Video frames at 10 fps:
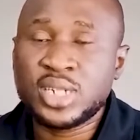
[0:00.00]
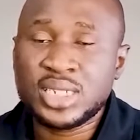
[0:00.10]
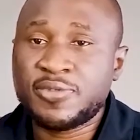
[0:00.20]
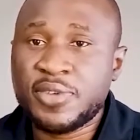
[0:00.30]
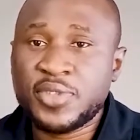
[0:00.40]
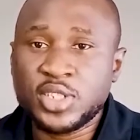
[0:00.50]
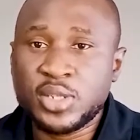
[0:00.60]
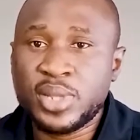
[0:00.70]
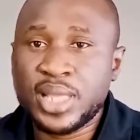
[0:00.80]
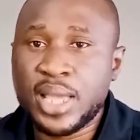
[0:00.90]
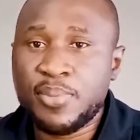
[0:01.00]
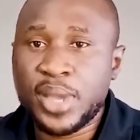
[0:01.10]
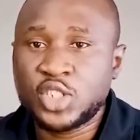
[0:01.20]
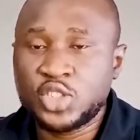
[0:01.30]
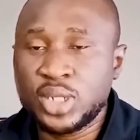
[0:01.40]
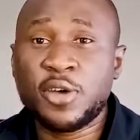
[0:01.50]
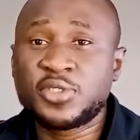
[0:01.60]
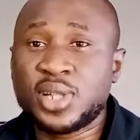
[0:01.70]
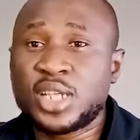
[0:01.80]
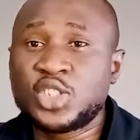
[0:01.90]
that's a 5000 milliamp battery, enough
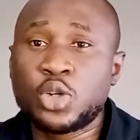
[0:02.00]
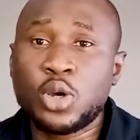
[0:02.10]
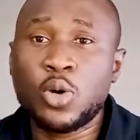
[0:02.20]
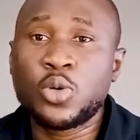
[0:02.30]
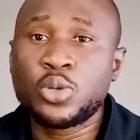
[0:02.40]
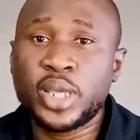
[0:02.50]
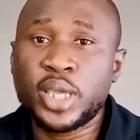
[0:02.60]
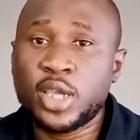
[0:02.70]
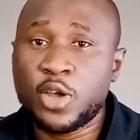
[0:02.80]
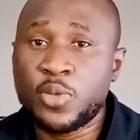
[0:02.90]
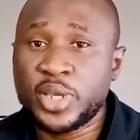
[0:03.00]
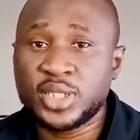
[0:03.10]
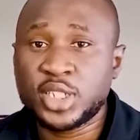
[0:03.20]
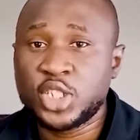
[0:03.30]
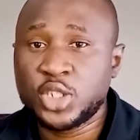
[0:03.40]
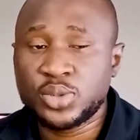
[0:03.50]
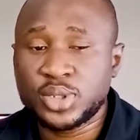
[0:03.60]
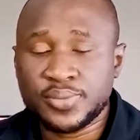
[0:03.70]
to last you on all day on basic use.